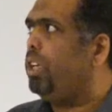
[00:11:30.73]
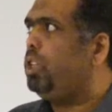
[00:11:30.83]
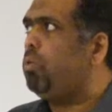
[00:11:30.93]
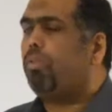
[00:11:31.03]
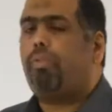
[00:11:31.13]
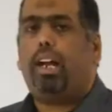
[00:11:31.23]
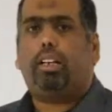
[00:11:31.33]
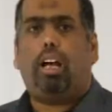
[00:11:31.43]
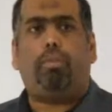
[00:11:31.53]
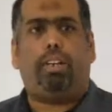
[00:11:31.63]
we use
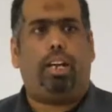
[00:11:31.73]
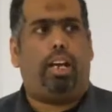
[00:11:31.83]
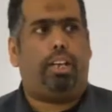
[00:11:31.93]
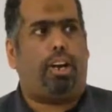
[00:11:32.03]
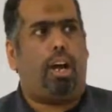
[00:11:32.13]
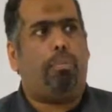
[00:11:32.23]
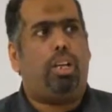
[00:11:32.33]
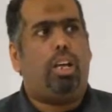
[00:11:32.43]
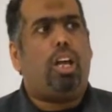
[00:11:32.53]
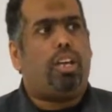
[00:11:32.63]
Van Calvin diagram.
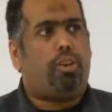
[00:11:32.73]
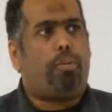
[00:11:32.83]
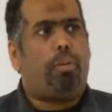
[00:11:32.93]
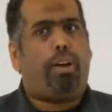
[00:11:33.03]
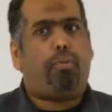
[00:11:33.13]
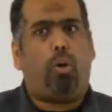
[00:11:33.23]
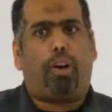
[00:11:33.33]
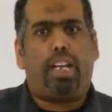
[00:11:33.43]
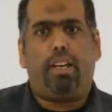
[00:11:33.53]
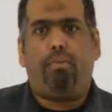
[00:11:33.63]
You remember
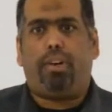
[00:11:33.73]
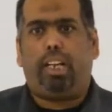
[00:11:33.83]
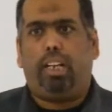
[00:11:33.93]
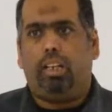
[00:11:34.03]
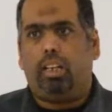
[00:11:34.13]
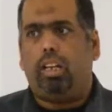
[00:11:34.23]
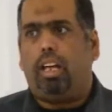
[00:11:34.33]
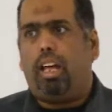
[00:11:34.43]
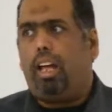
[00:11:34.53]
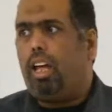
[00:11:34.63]
for every
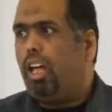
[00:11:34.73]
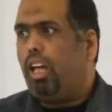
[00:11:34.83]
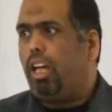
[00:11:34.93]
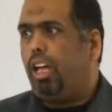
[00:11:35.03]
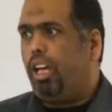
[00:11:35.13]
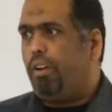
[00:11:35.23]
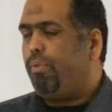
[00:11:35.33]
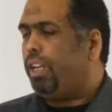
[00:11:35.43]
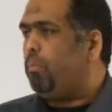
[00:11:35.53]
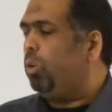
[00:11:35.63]

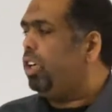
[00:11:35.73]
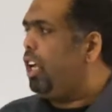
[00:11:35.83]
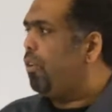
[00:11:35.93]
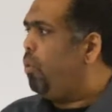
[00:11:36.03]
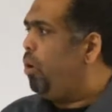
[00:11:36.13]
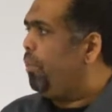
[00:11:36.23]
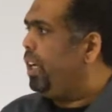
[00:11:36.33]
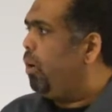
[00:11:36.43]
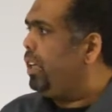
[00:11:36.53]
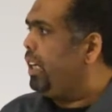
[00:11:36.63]
molecular
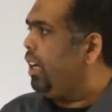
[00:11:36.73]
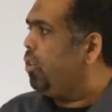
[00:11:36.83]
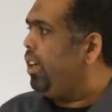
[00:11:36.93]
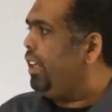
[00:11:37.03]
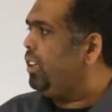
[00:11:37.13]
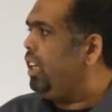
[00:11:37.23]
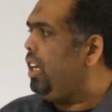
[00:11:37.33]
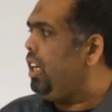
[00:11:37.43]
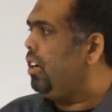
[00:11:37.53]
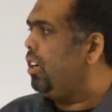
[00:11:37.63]
formula we calculate
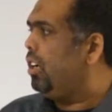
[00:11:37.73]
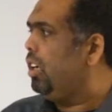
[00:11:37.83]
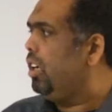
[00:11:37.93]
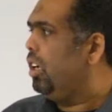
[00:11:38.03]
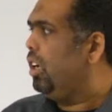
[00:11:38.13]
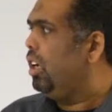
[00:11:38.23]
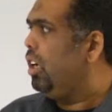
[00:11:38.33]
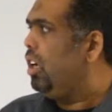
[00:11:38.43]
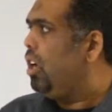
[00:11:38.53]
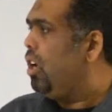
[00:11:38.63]
here,
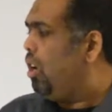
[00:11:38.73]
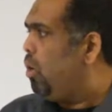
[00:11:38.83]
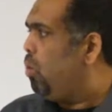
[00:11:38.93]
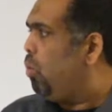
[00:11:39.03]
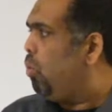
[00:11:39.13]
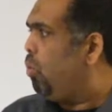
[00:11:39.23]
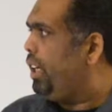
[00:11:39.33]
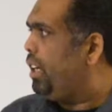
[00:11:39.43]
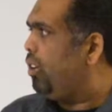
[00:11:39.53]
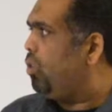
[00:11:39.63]

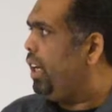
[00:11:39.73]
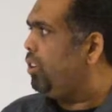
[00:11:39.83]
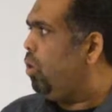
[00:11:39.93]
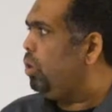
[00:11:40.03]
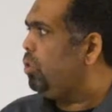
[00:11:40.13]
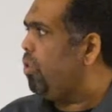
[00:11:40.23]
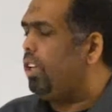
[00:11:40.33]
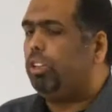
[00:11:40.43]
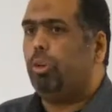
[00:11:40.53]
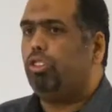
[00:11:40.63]
we calculate O to
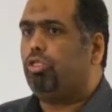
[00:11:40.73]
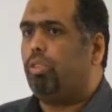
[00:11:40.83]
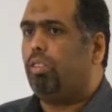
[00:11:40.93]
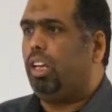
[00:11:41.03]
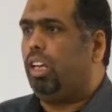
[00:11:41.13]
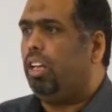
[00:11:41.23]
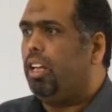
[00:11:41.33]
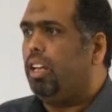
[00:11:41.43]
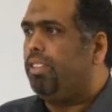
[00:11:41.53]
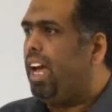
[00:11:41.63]
C to H to C.
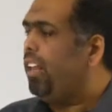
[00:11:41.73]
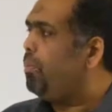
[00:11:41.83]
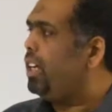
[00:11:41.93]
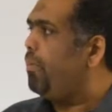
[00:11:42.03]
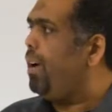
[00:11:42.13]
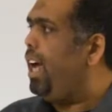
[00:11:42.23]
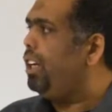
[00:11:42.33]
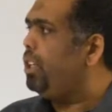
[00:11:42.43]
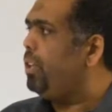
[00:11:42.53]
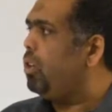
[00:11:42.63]
That's become
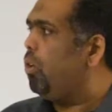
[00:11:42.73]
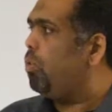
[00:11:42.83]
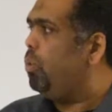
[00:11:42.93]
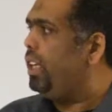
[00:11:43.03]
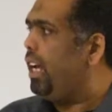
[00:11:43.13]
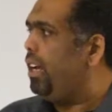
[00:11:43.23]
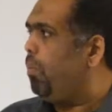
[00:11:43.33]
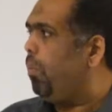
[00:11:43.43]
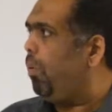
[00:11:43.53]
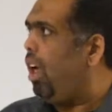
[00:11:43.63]
handy because we
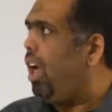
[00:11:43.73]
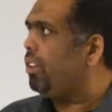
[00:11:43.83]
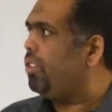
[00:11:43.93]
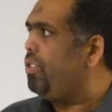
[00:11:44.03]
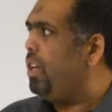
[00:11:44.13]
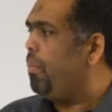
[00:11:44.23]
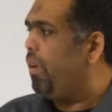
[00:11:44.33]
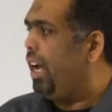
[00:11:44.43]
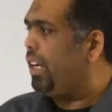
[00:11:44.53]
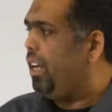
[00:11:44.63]
can plot
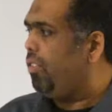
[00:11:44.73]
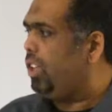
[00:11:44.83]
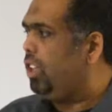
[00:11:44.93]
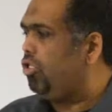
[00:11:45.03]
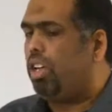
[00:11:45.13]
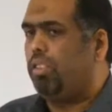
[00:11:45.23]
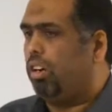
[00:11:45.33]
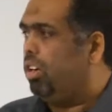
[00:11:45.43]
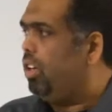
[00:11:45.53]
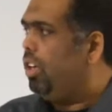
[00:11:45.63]
them against each other.